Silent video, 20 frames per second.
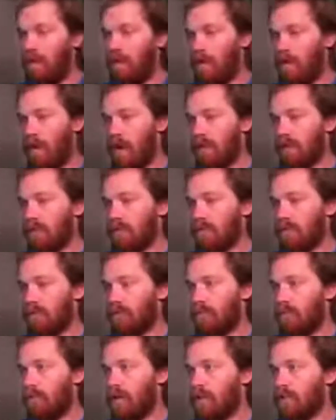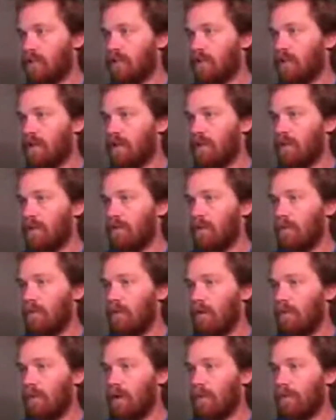All right. Ooh, I should have done a little bit
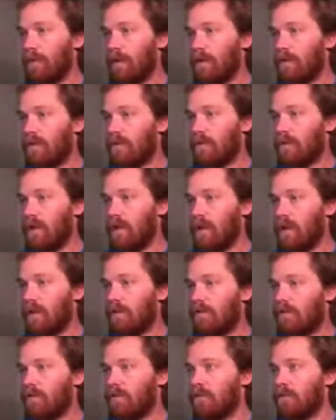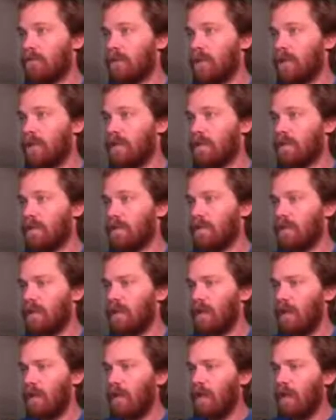more prep here. So I got to do this.